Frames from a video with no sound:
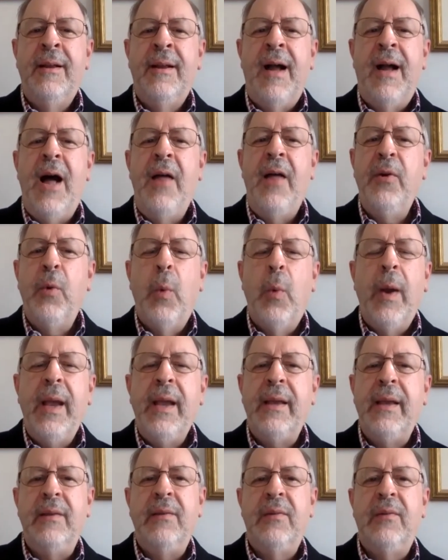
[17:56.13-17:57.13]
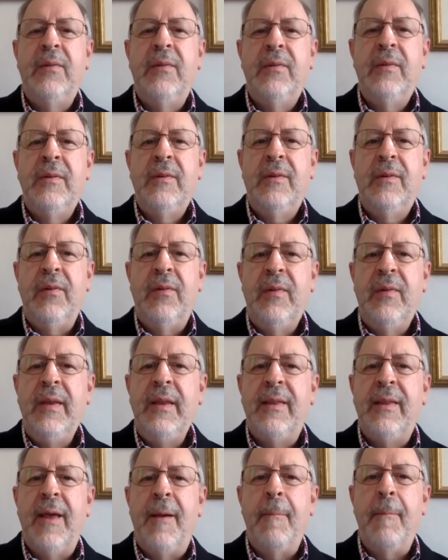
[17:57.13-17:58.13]
other ways to see
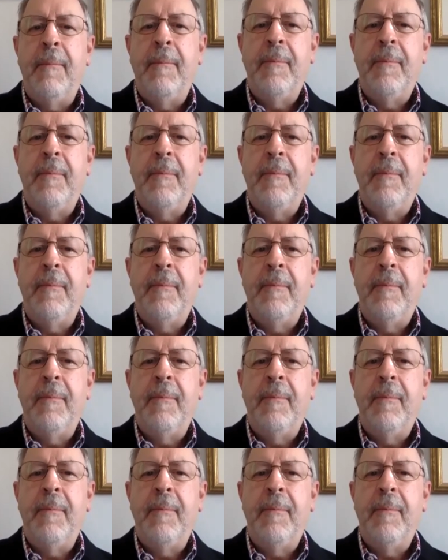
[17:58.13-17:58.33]
them.